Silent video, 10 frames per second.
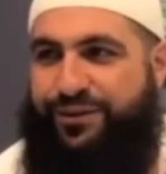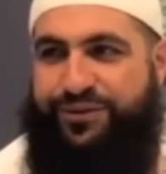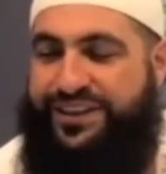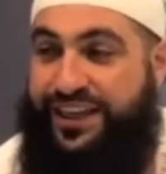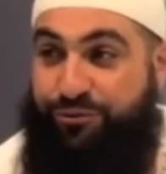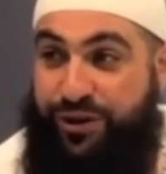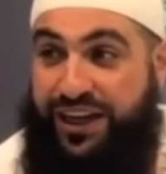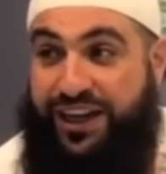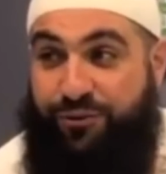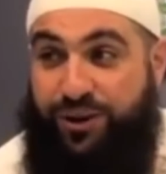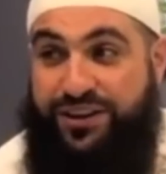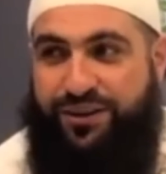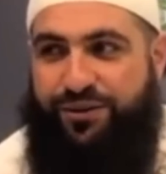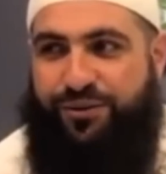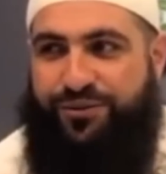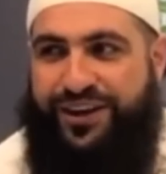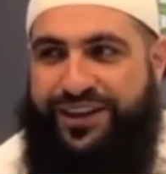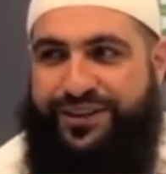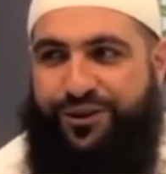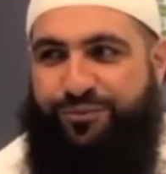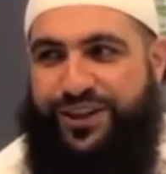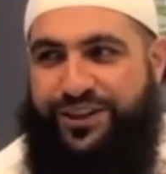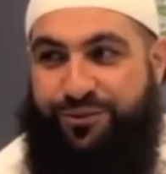really wanted the Quran so much.